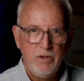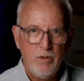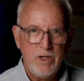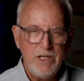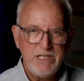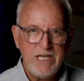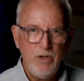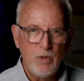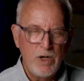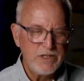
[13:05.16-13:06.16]
One of these
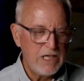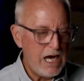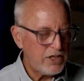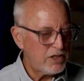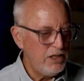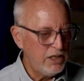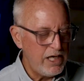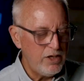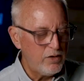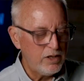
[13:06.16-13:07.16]
heroes, actually
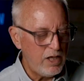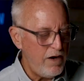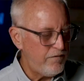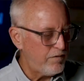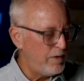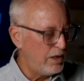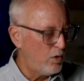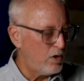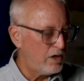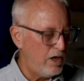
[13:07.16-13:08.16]
later in life for me,
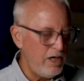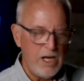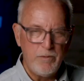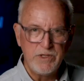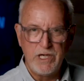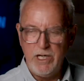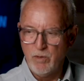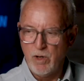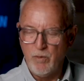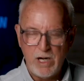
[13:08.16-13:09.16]
Loren Cunningham was a
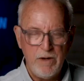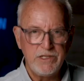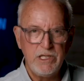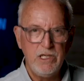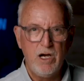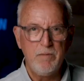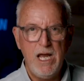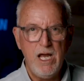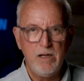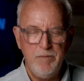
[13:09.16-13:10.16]
hero when I was a young
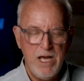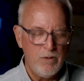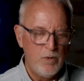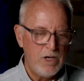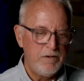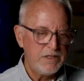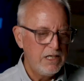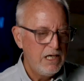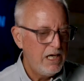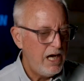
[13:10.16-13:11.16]
man. Met him when I was,
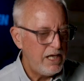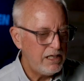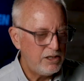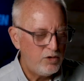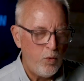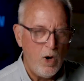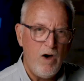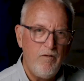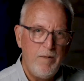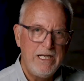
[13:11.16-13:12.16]
I think,
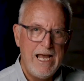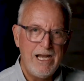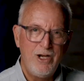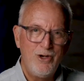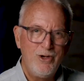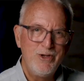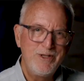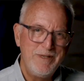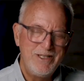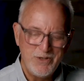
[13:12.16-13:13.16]
12. My dad
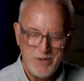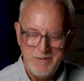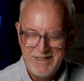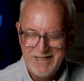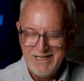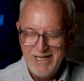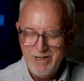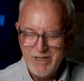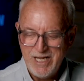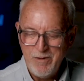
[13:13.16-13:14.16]
introduced me to him,
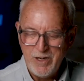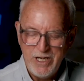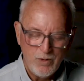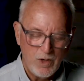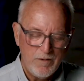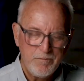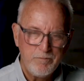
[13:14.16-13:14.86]
became a hero.